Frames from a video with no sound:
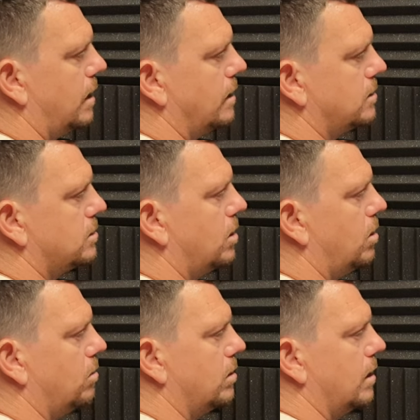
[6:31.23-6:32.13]
Like
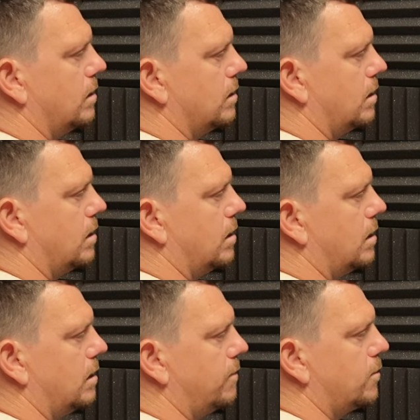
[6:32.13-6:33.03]
so, and then
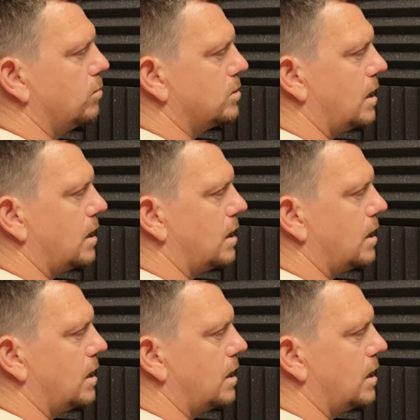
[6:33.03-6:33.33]
lift up